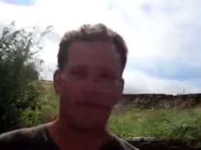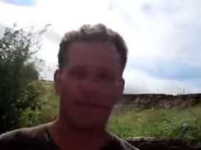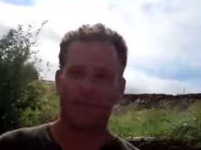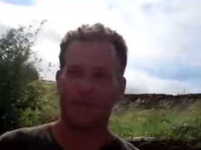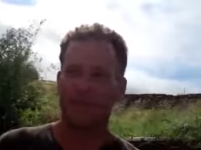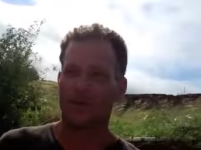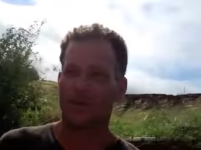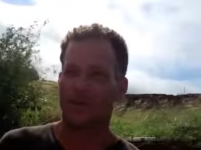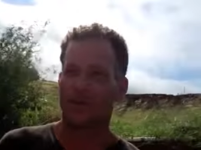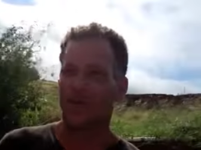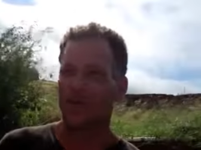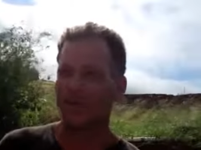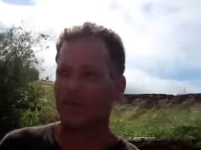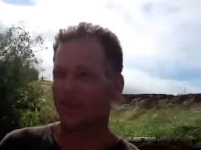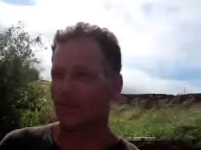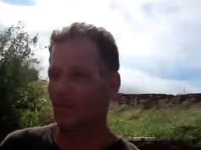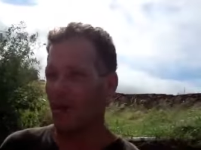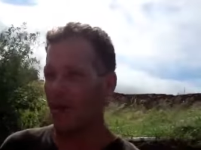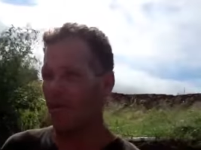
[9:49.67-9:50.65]

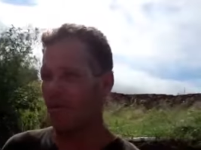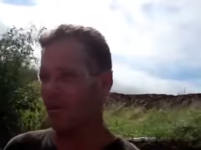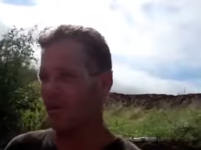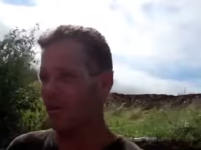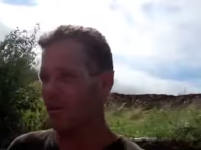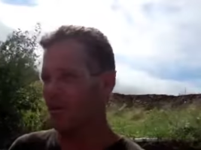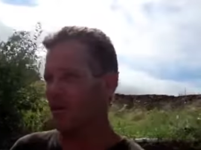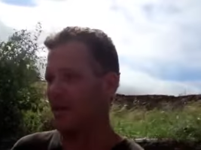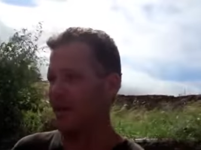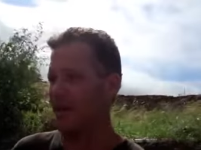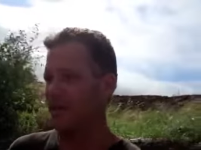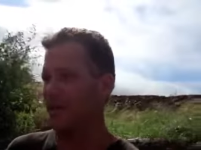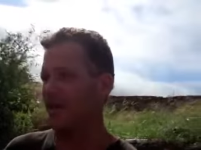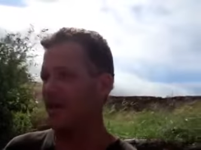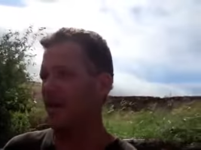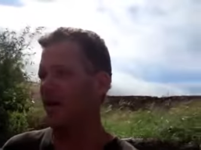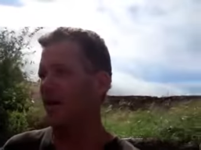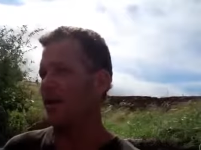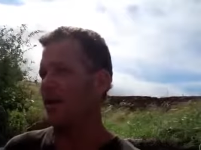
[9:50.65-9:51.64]
decomposing, rather than like
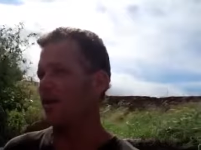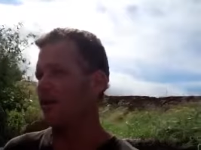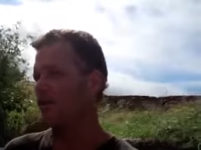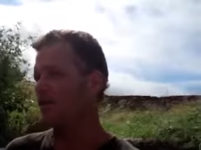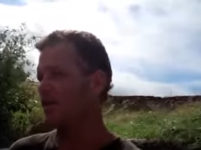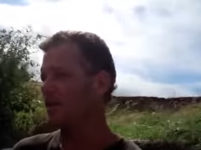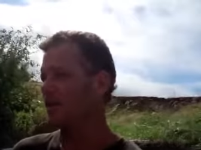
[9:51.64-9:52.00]
um,